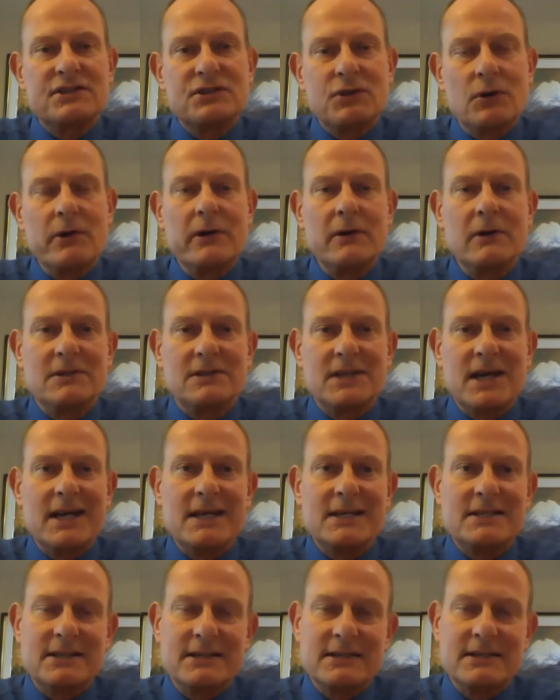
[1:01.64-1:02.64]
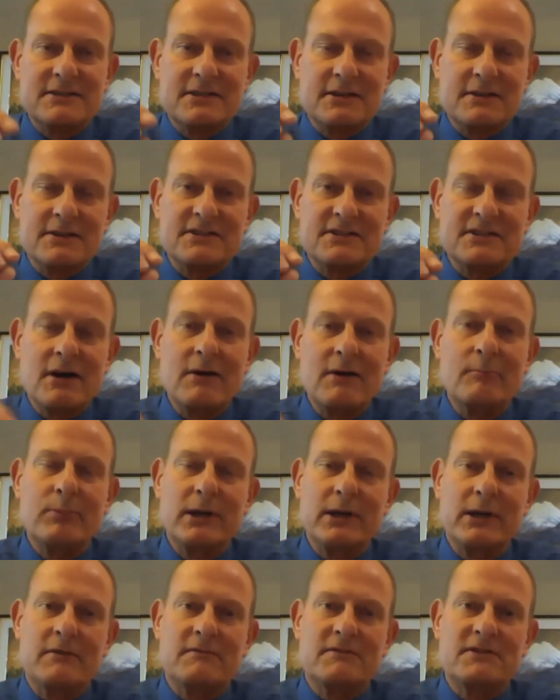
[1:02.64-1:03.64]
soil data, so the
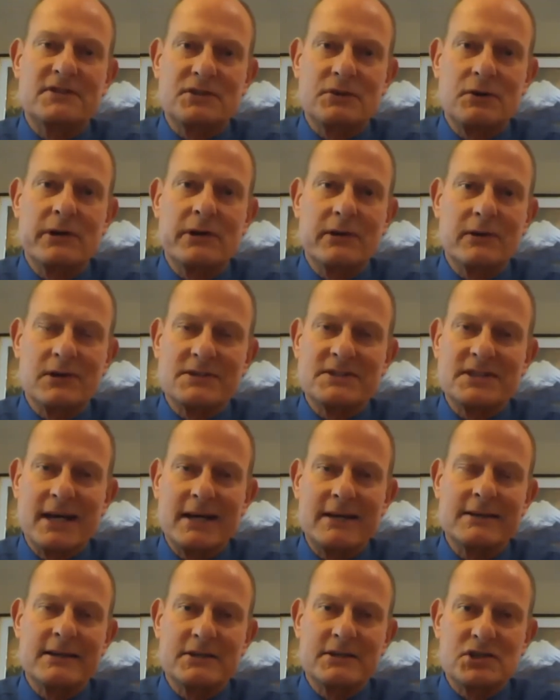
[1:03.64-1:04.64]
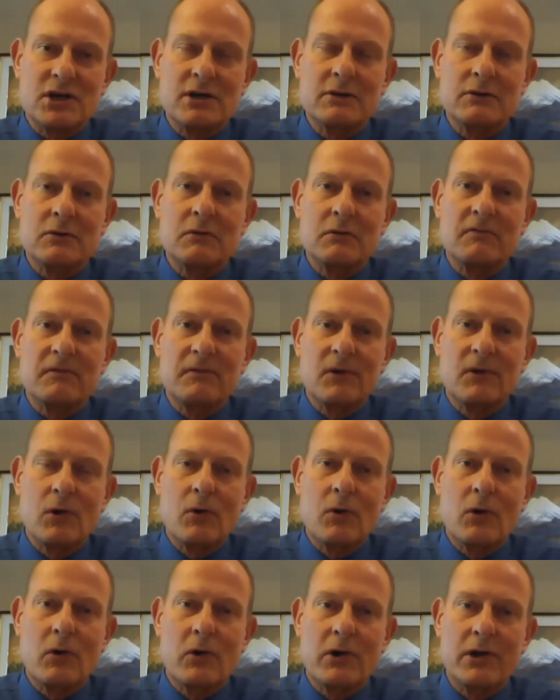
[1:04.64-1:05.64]
sampling of soils under the jungle
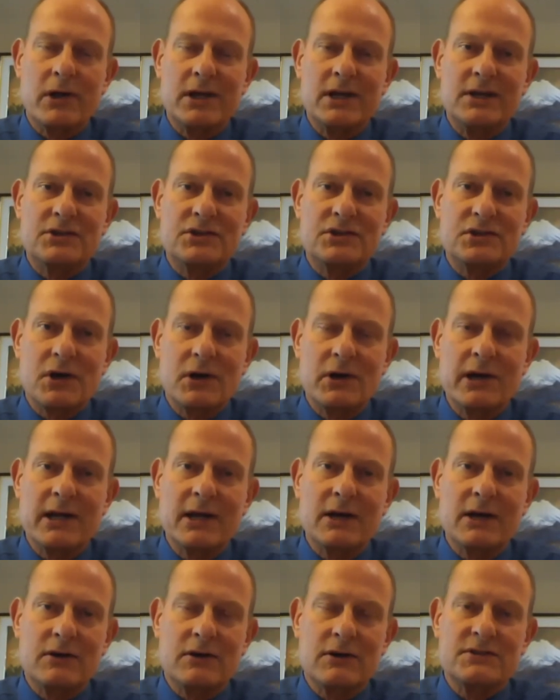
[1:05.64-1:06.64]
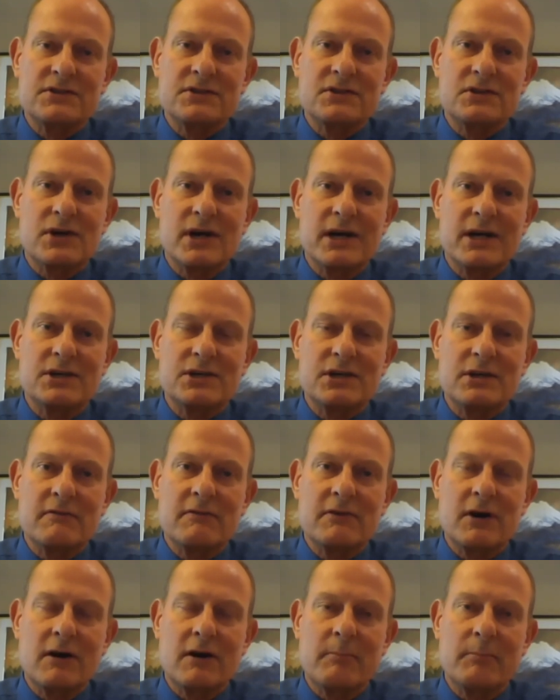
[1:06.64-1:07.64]
floor is showing a
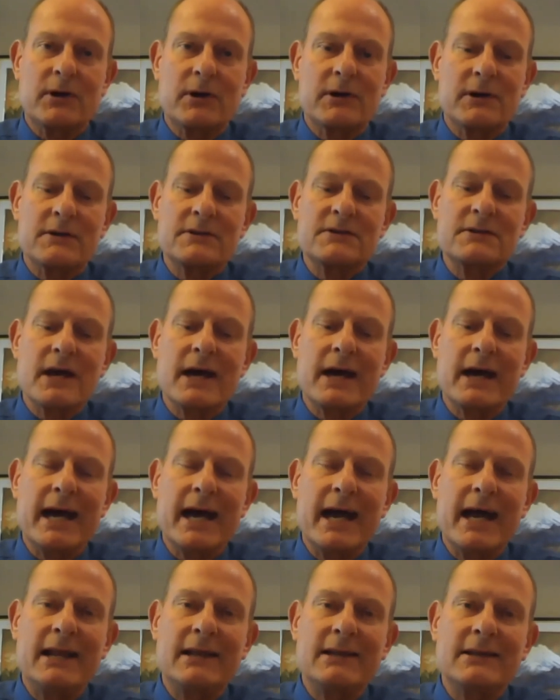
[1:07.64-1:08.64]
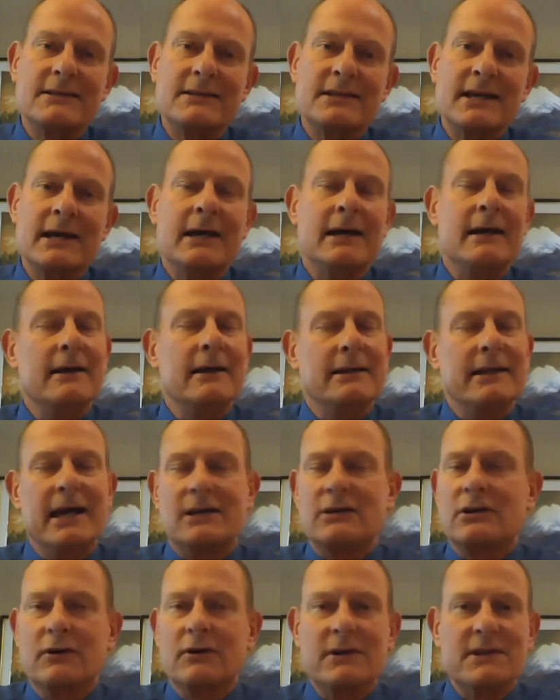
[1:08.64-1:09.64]
concentration of copper. And
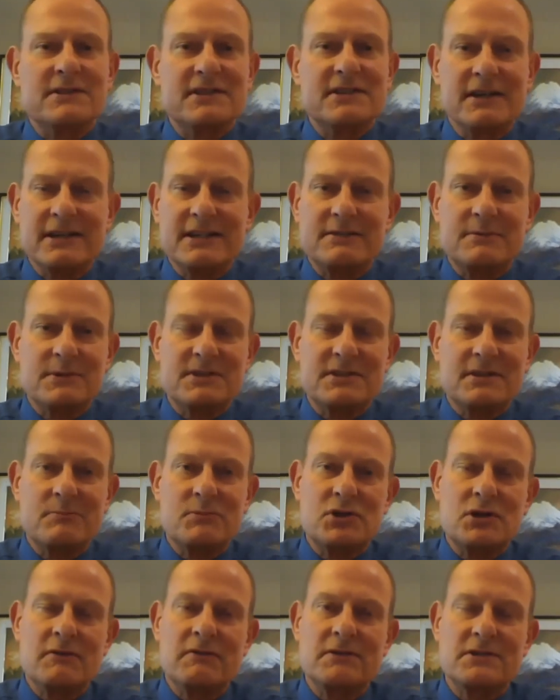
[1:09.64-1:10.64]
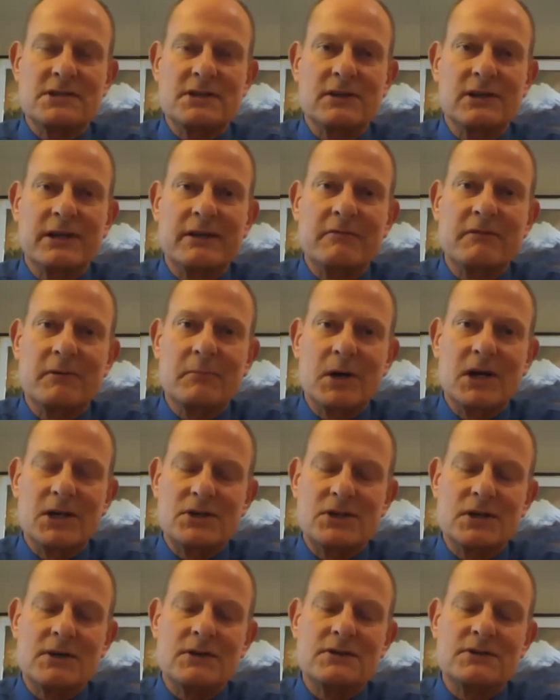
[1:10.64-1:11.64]
that coincides with some geophysical
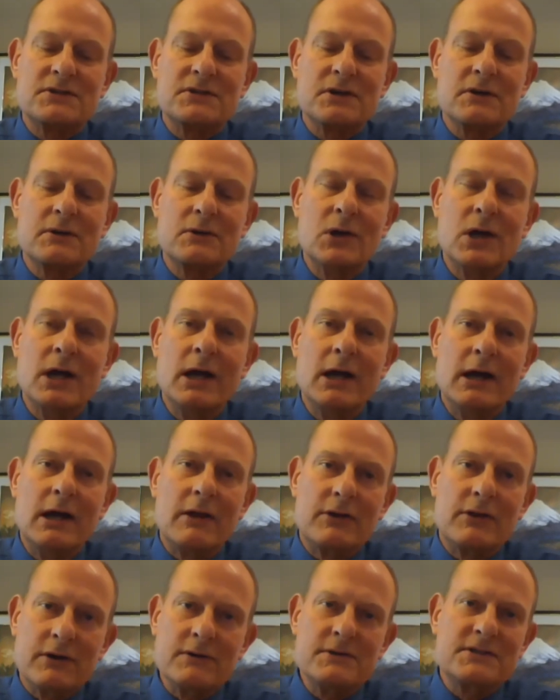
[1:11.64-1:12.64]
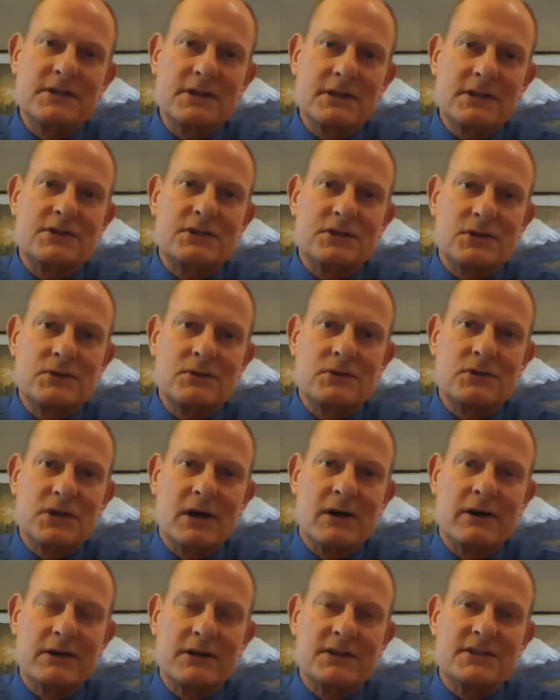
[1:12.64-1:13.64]
information. So those are the two
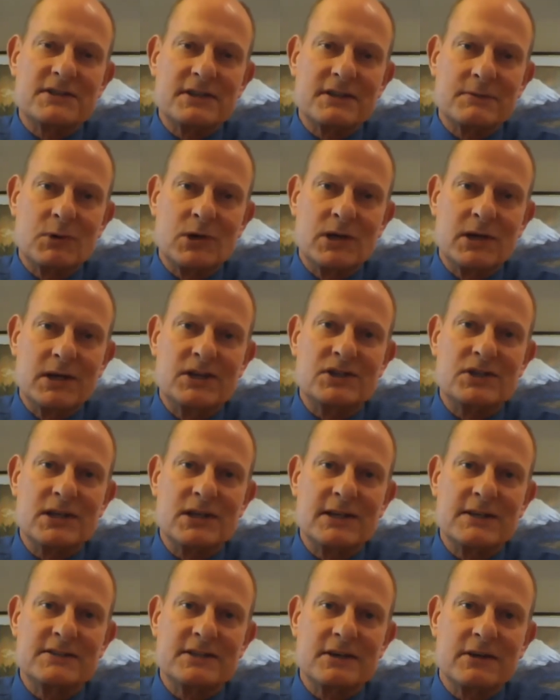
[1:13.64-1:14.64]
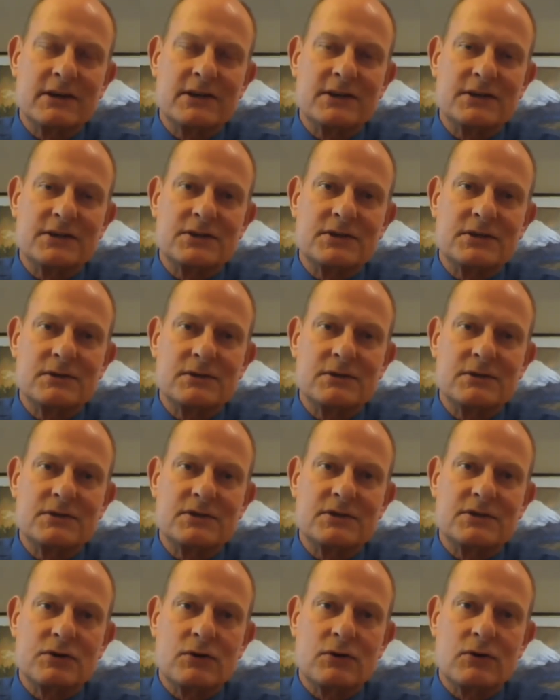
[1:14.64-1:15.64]
targets that we initially started
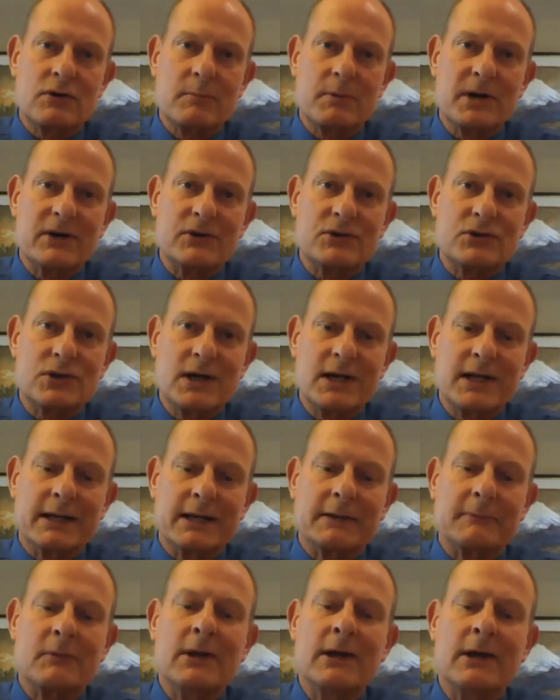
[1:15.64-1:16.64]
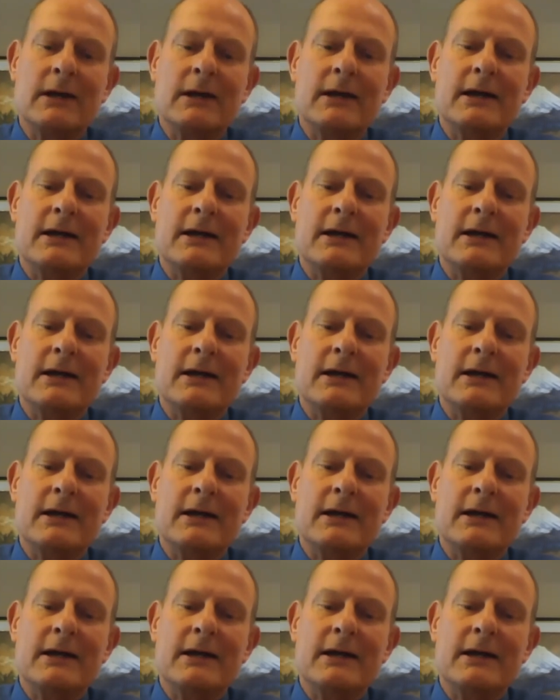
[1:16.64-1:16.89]
to, to talk about drilling.